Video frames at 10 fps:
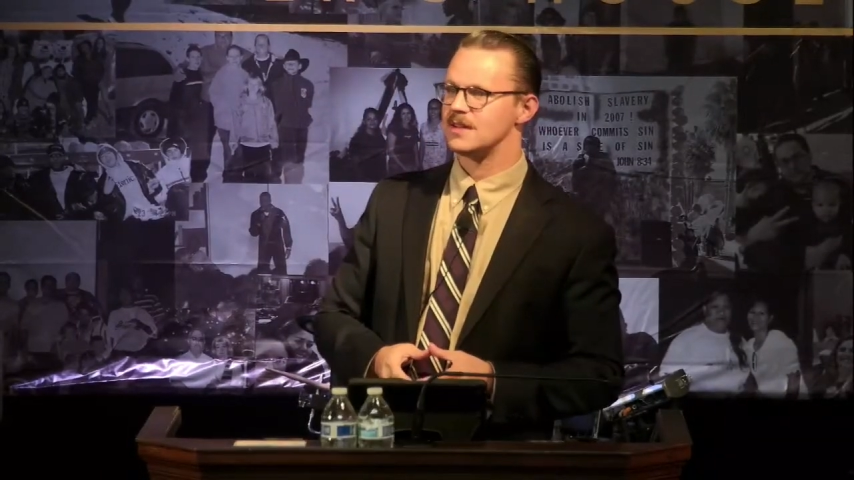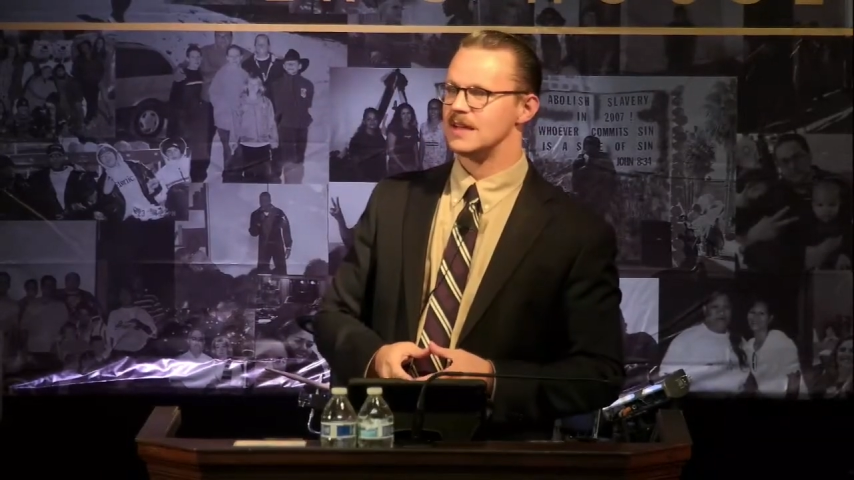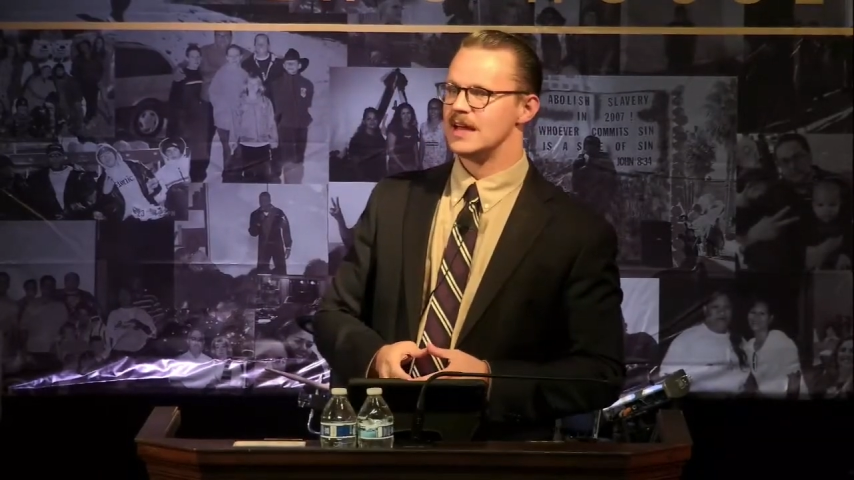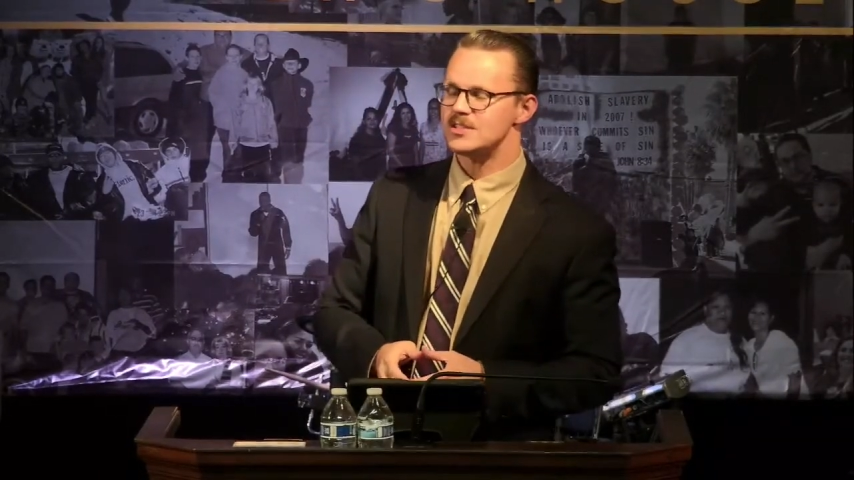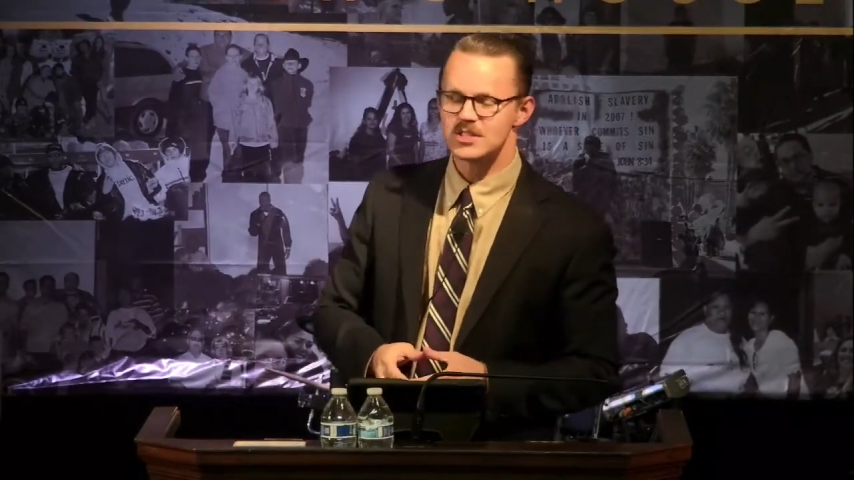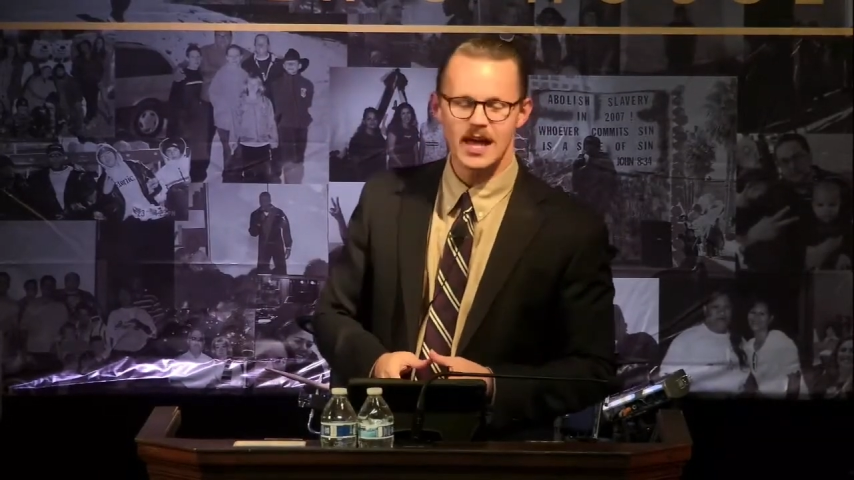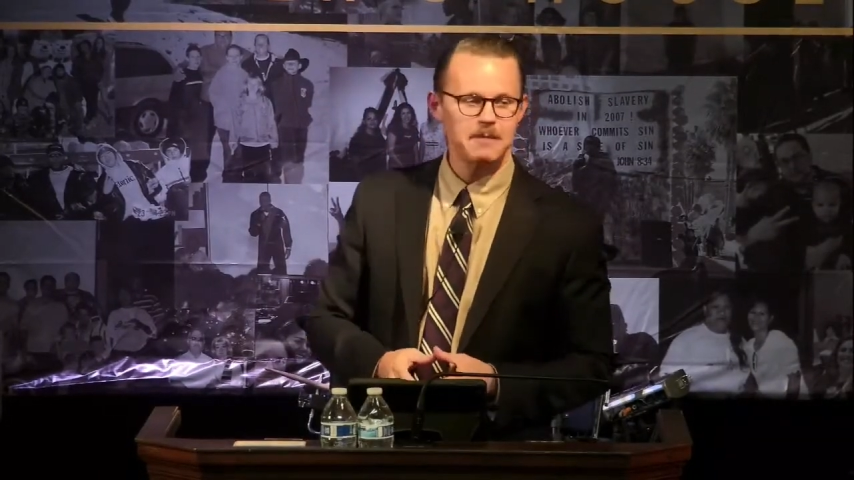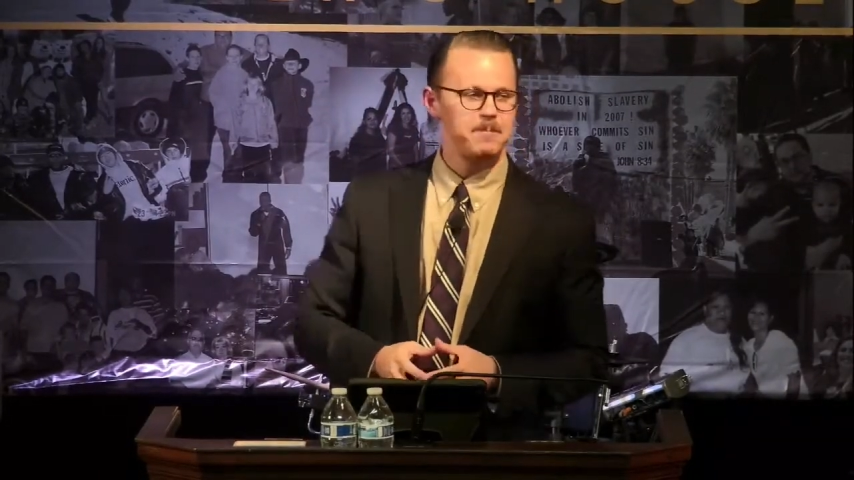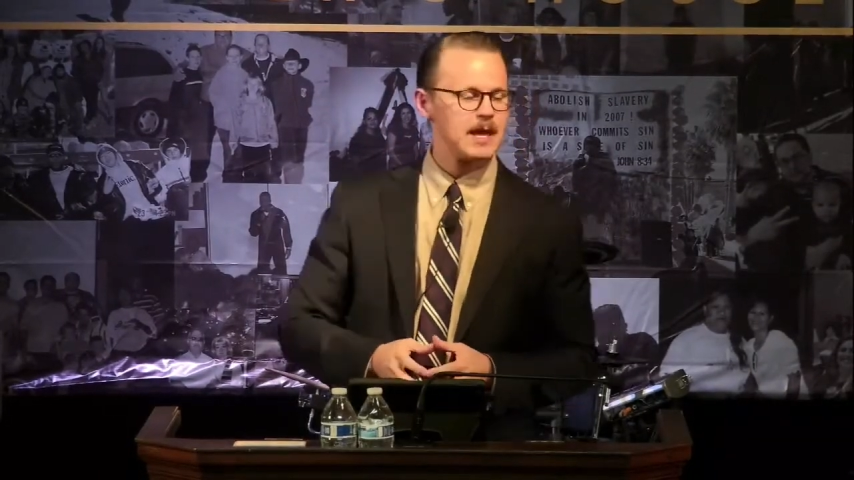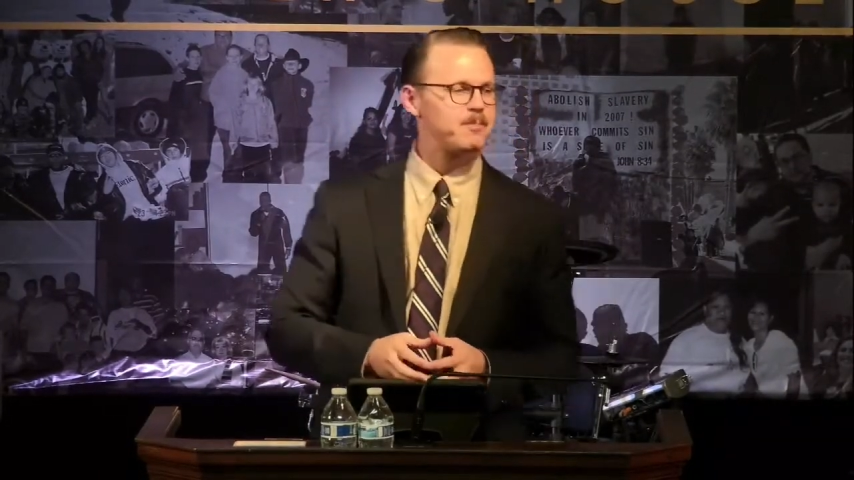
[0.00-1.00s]
It's saying
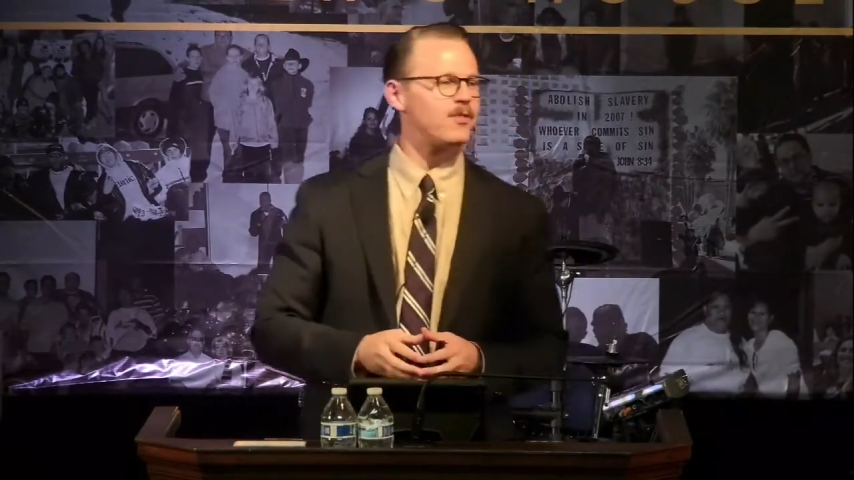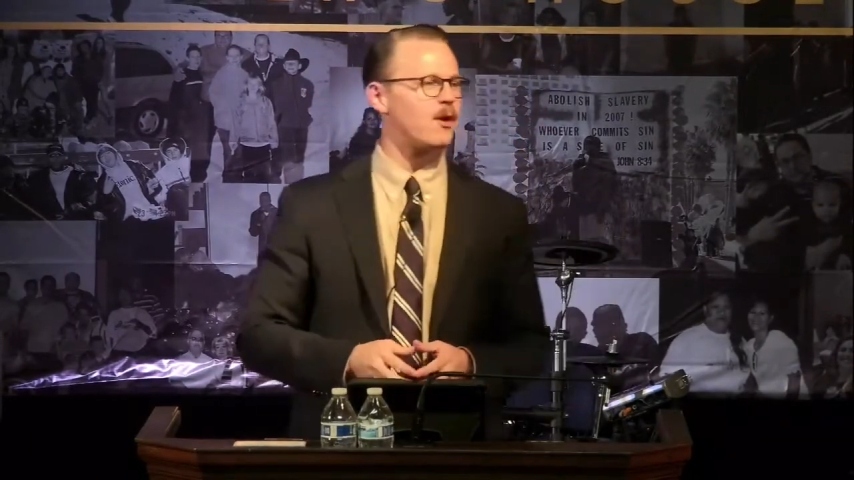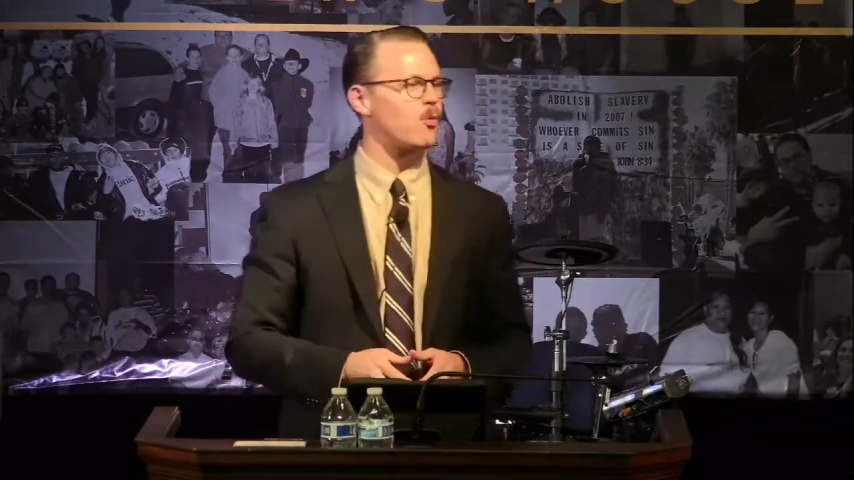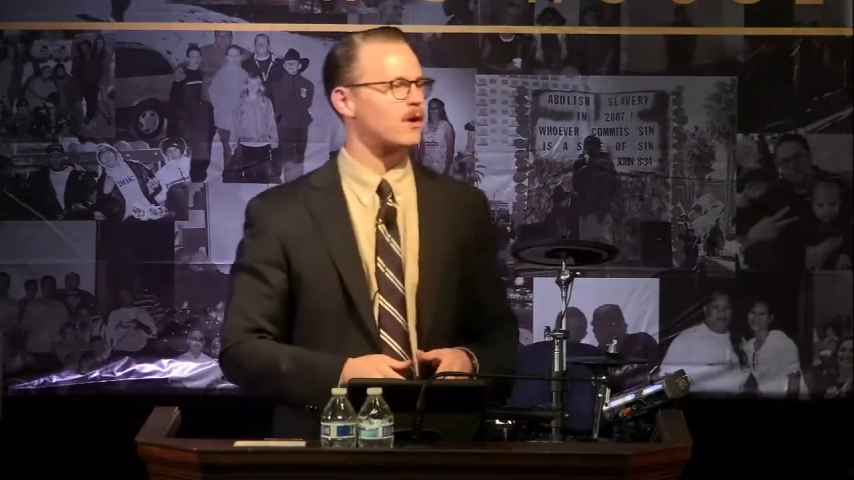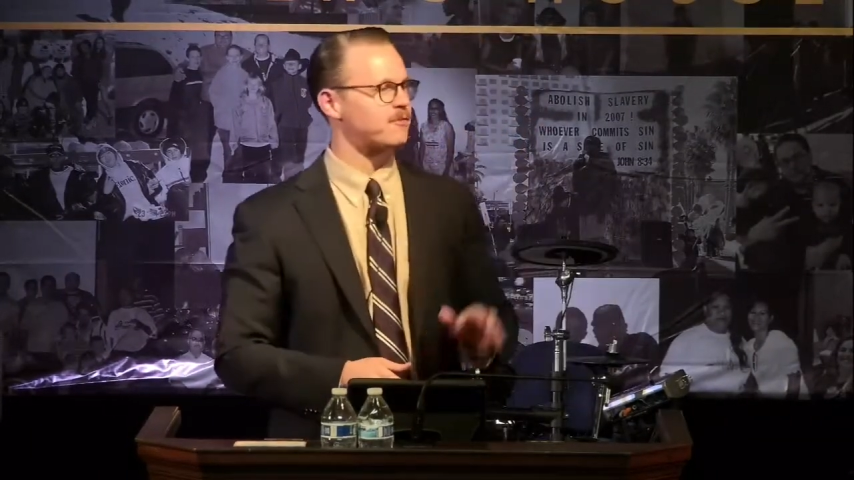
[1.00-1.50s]
people that worked